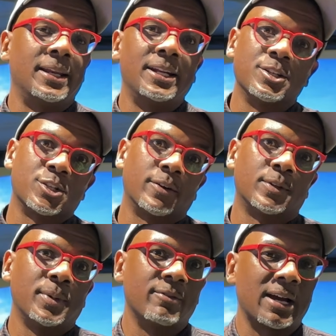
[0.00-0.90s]
they deserve to
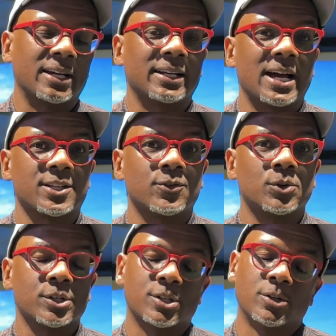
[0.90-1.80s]
be recognized
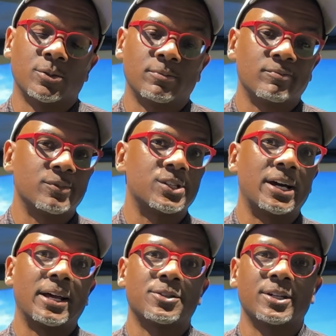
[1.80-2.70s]
for it, so shout
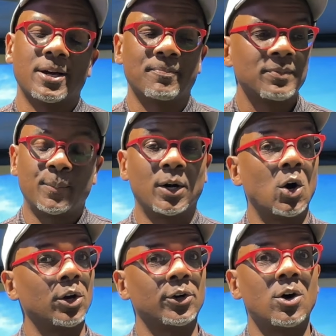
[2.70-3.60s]
out to them. But
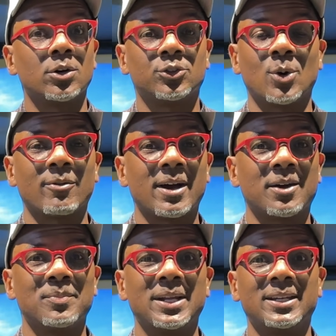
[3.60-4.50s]
all in all, do I
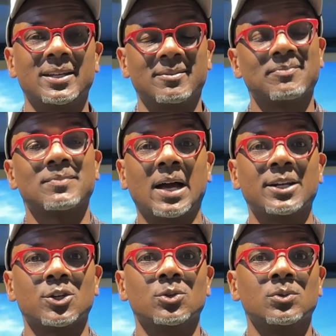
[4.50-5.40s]
recommend it? I
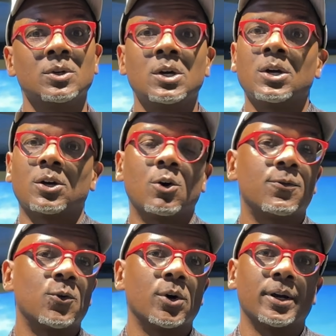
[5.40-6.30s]
do. Go
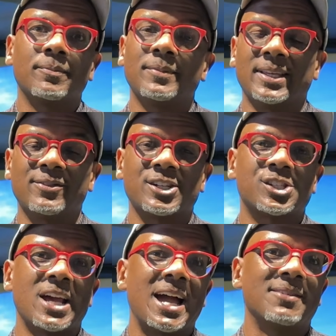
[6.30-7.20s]
for it. Give it a
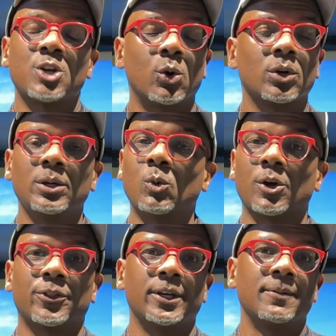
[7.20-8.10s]
shot, totally
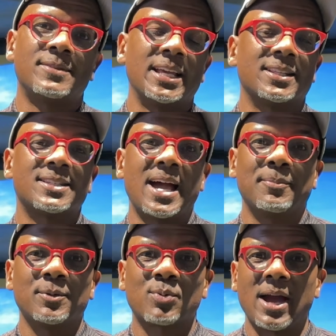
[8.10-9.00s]
worth it. Take the time
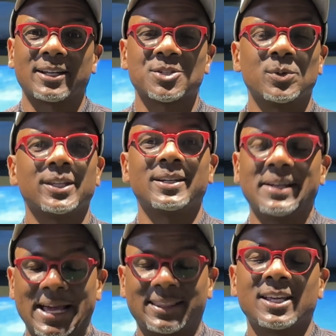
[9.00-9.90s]
to practice with it
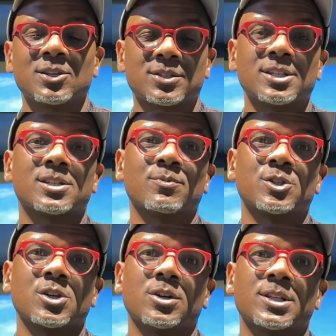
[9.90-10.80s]
and I think you'll see some
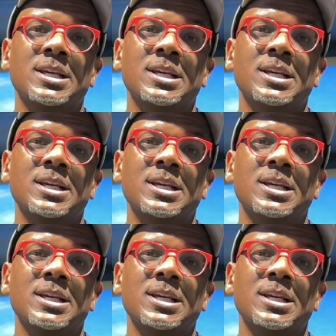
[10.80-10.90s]
results.